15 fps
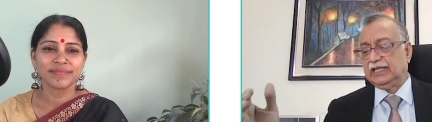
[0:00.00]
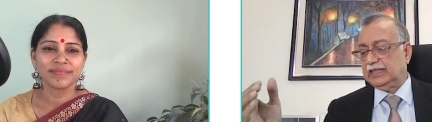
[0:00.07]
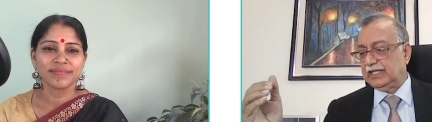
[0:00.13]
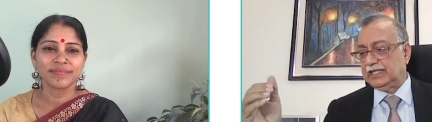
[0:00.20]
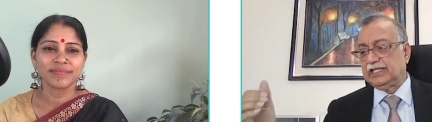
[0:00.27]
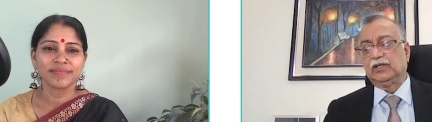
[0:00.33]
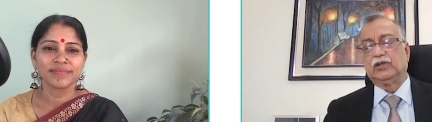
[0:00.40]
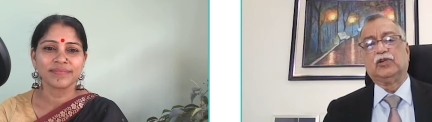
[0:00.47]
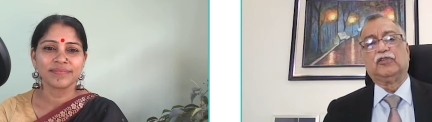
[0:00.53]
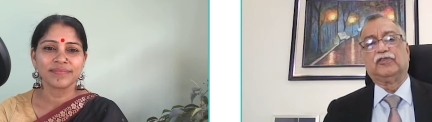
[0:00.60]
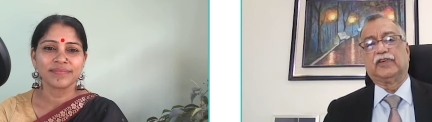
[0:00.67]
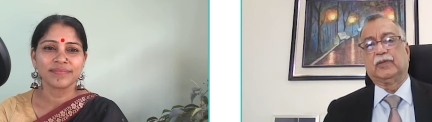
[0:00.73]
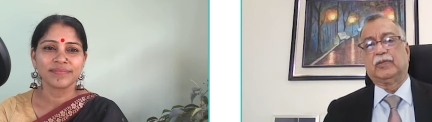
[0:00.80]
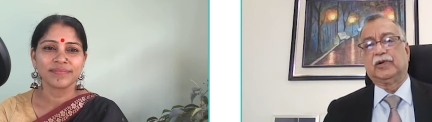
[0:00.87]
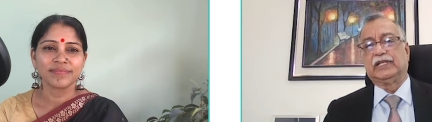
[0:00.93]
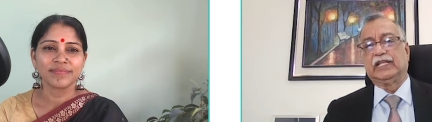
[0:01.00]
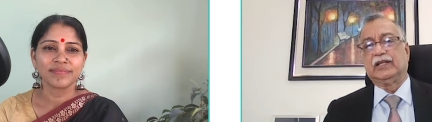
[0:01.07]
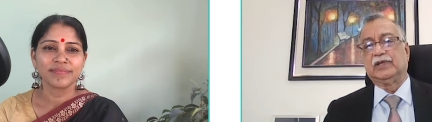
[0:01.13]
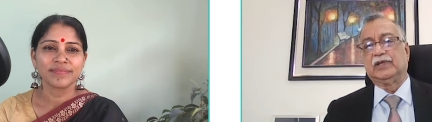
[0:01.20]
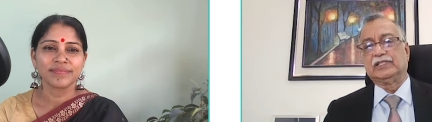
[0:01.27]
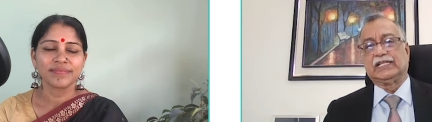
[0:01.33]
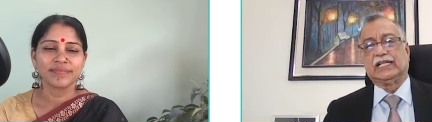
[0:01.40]
Speaker 1: Let it go for about 10
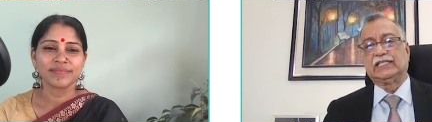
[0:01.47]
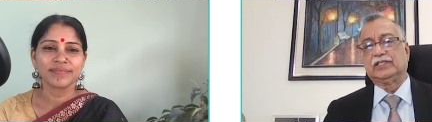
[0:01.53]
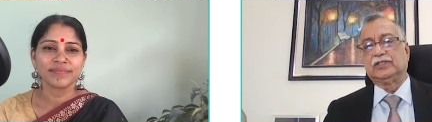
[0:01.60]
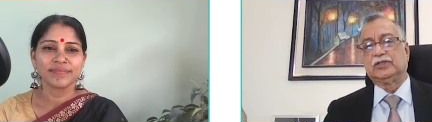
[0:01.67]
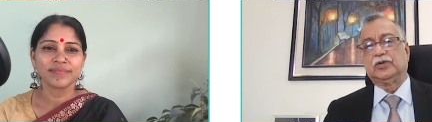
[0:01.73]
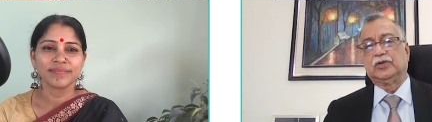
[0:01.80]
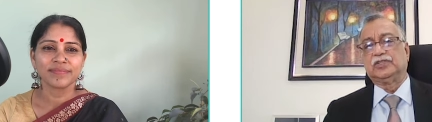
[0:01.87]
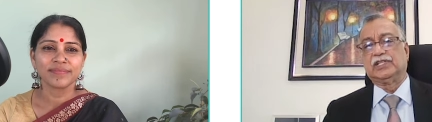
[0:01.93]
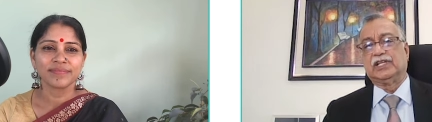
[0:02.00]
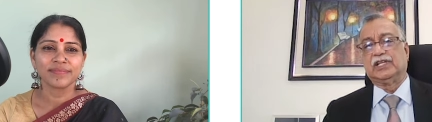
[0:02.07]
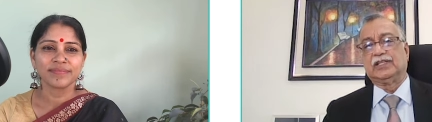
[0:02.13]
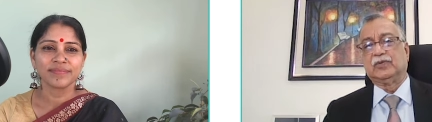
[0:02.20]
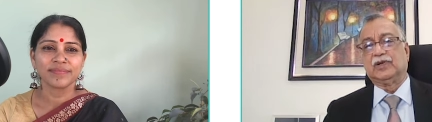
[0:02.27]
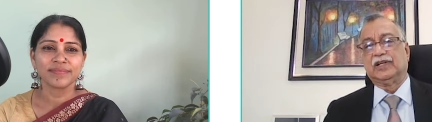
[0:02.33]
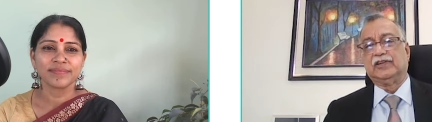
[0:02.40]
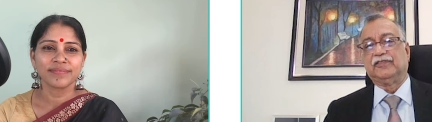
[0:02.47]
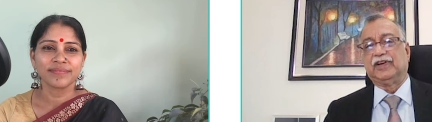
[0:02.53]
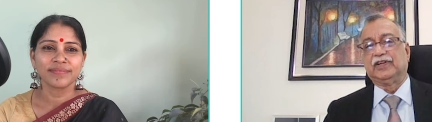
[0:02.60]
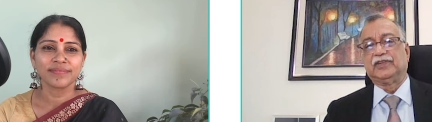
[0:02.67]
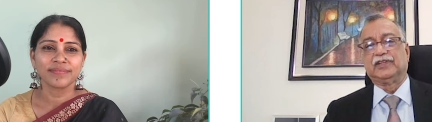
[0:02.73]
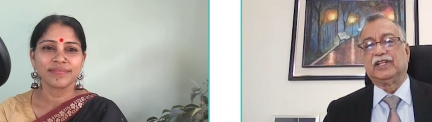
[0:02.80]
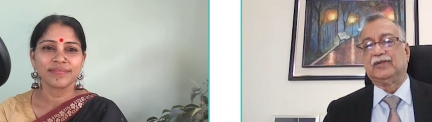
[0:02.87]
minutes. Nothing is going to change the world in
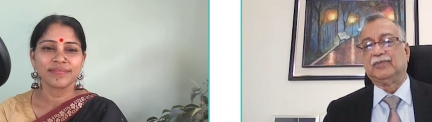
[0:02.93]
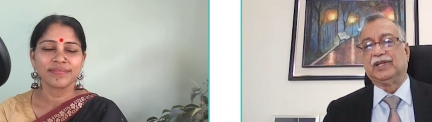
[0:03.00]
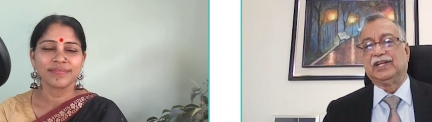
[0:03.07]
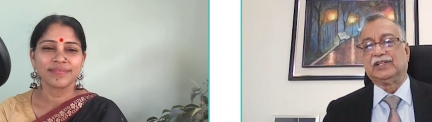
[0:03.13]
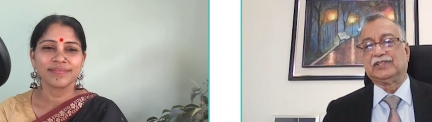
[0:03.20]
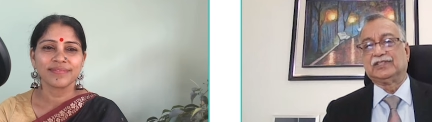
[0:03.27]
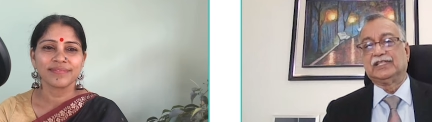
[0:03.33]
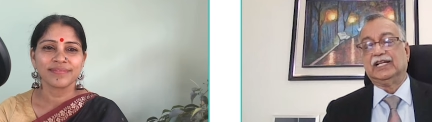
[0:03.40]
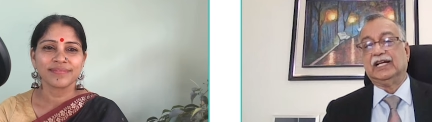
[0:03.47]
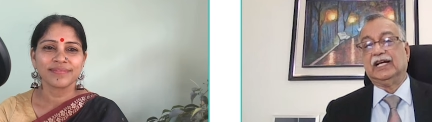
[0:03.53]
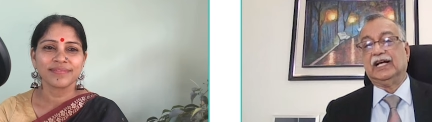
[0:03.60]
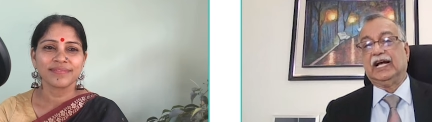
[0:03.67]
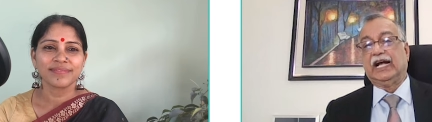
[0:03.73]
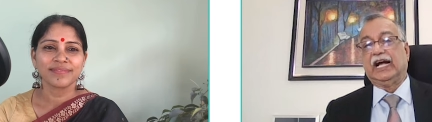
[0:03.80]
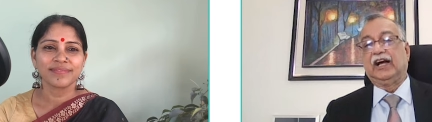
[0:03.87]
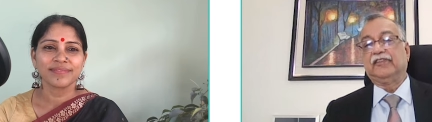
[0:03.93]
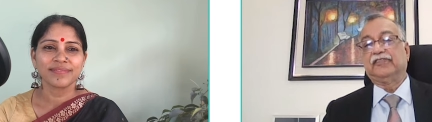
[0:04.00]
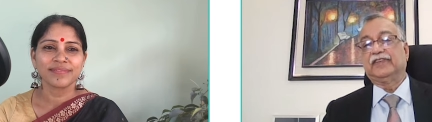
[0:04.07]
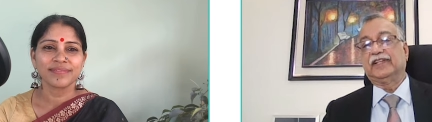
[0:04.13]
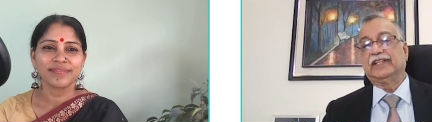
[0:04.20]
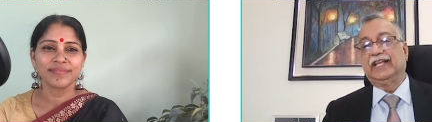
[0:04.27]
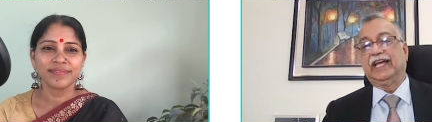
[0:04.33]
five to 10 minutes.
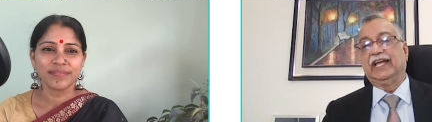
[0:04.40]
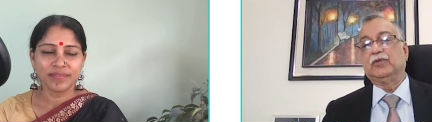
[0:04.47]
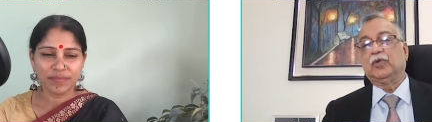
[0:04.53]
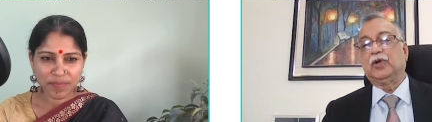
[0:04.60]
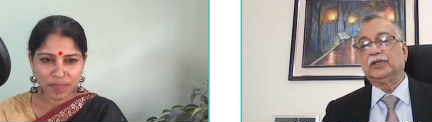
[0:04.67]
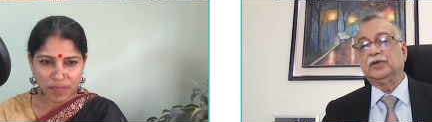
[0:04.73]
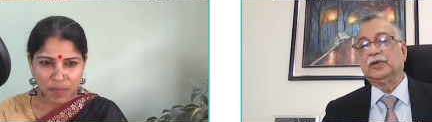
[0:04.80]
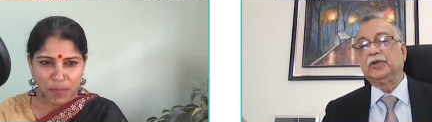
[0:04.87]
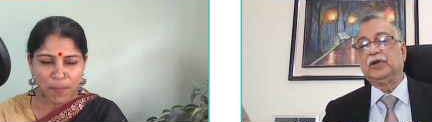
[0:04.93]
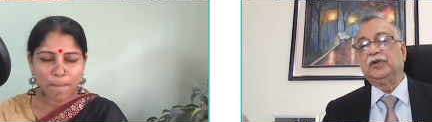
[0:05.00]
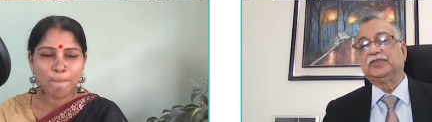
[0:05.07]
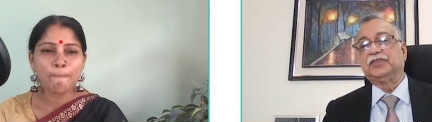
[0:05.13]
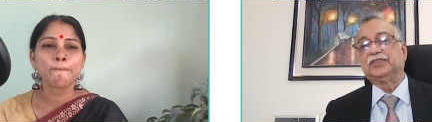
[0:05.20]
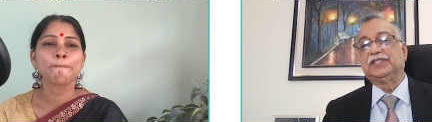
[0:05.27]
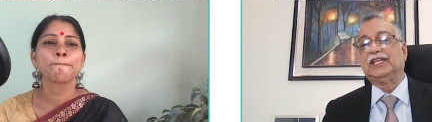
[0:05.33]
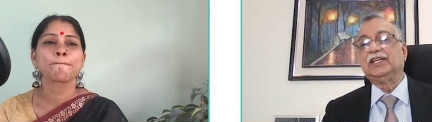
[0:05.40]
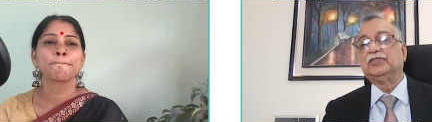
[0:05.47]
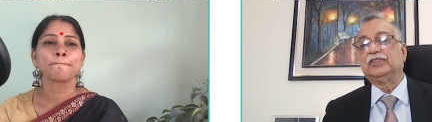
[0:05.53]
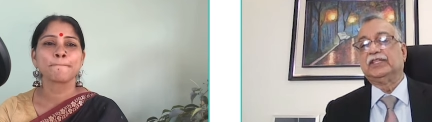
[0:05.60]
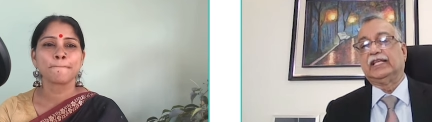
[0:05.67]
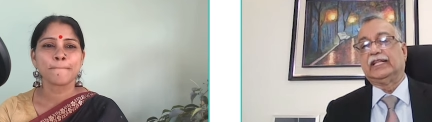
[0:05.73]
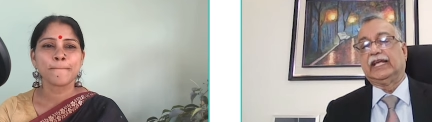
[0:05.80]
After that, whatever you have to say, you
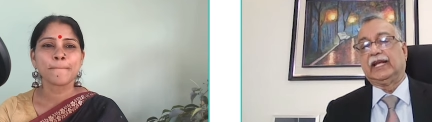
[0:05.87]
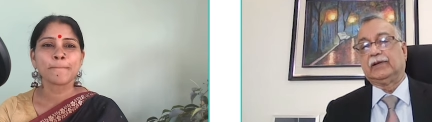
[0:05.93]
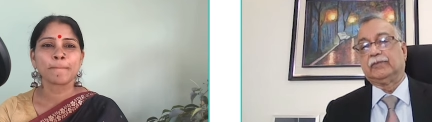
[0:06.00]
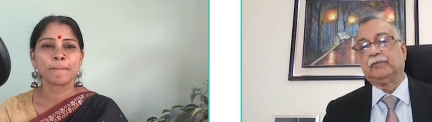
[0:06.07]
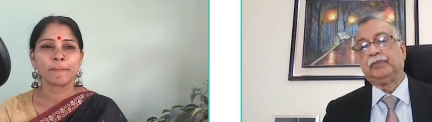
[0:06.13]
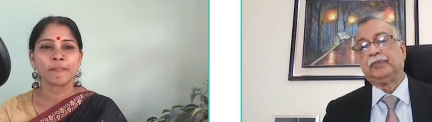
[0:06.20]
say that.